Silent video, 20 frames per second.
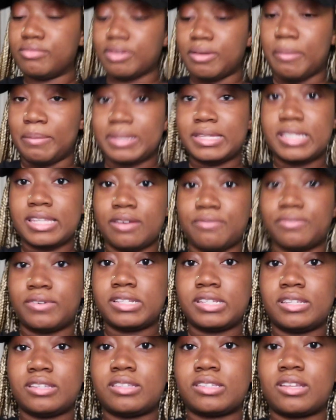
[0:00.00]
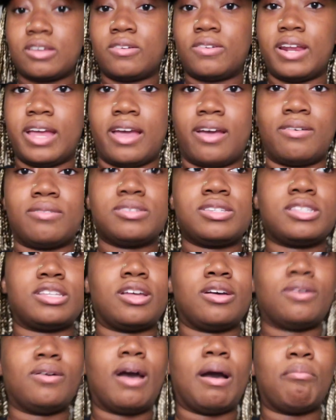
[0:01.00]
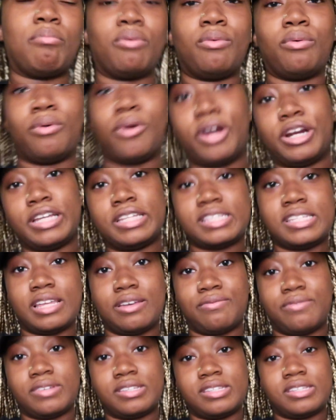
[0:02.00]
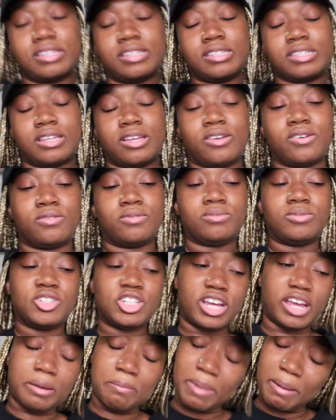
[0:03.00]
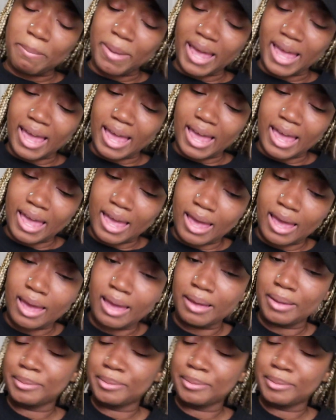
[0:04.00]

I'm in San Francisco now. So I board in San Francisco, check my bag,